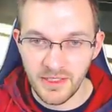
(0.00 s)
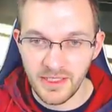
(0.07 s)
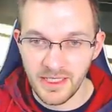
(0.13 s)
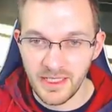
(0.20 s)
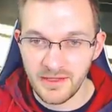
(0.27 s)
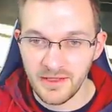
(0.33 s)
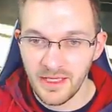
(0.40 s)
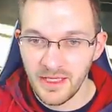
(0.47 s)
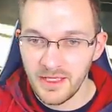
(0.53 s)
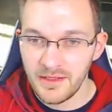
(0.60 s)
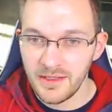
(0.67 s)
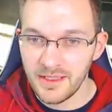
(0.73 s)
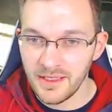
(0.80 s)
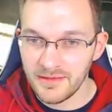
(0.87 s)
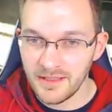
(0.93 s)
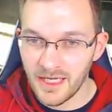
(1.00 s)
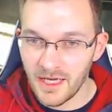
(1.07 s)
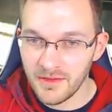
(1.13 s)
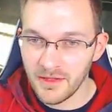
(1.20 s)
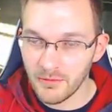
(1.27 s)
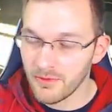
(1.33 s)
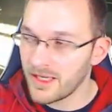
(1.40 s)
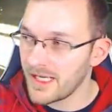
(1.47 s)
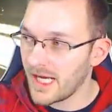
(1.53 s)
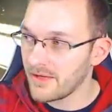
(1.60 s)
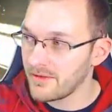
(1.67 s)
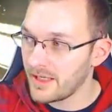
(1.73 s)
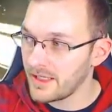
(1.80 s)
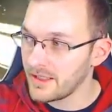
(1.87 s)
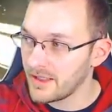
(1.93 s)
You can you can see how the red
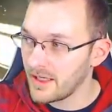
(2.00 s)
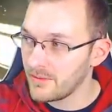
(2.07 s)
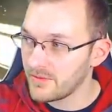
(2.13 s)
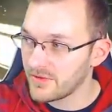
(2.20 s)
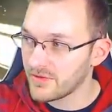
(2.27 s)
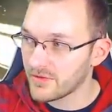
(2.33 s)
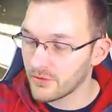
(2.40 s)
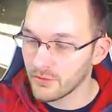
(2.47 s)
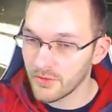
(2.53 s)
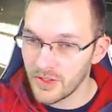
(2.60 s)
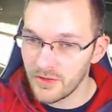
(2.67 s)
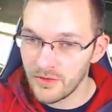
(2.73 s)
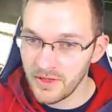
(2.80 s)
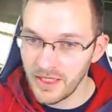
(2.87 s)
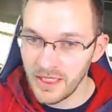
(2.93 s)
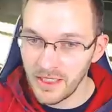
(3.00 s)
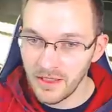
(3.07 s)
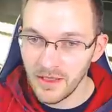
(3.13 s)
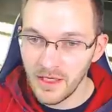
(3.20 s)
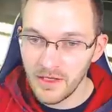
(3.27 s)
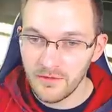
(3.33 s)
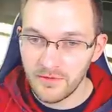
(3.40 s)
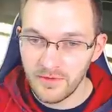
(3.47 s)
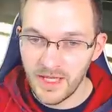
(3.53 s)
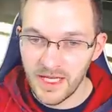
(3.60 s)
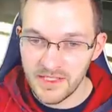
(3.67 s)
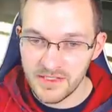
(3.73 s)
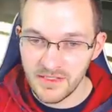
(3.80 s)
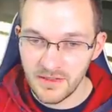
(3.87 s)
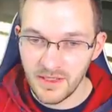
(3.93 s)
outline comes through the
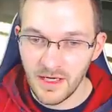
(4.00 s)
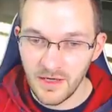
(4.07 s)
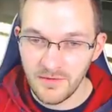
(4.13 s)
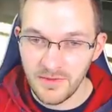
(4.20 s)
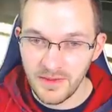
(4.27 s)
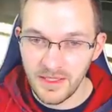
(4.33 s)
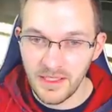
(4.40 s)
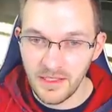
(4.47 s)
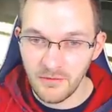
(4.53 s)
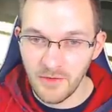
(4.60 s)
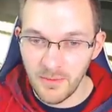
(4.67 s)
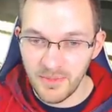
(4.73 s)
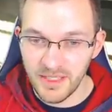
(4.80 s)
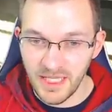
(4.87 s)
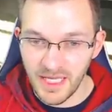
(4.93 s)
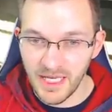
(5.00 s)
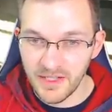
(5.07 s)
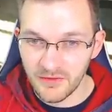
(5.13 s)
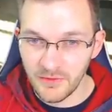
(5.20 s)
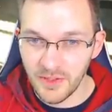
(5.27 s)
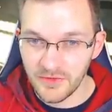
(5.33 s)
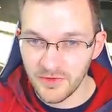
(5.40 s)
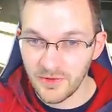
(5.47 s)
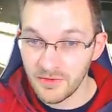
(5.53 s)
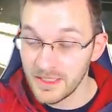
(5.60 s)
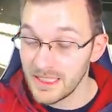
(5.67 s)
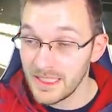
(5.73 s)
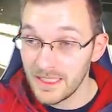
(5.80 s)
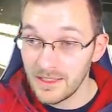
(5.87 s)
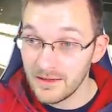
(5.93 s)
flash of the weapon as well. So
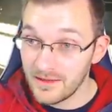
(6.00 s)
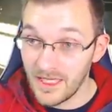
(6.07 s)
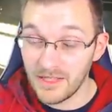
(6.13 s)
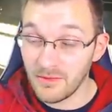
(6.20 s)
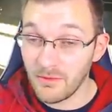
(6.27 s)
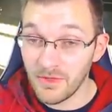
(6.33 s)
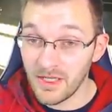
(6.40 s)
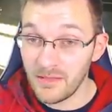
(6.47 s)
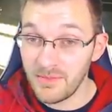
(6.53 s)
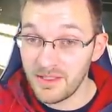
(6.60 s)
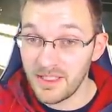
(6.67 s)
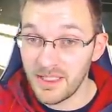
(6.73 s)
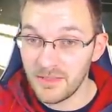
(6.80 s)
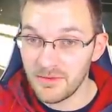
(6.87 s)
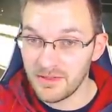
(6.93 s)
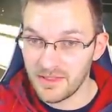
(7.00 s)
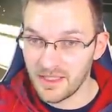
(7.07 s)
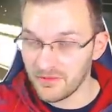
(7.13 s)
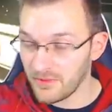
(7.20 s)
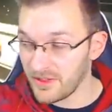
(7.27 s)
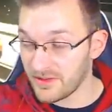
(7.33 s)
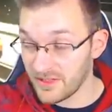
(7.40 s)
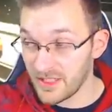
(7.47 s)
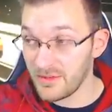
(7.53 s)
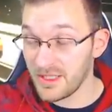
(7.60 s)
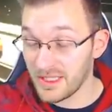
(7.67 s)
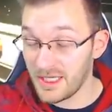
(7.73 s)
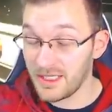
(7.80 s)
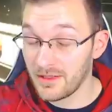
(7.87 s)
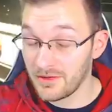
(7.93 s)
that's what we're going to be dealing with. That's what's going to
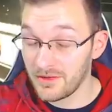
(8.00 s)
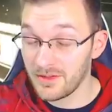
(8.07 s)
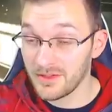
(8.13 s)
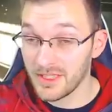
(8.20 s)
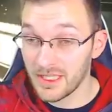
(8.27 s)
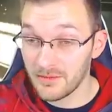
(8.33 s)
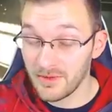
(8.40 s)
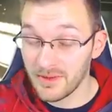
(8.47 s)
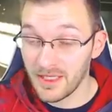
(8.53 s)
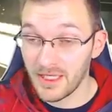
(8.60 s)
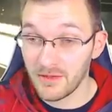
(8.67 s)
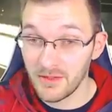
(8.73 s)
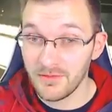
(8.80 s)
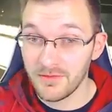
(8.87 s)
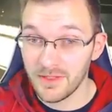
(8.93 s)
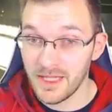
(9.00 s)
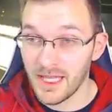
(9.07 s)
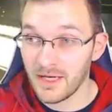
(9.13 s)
be kind of looking like with Halo Infinite.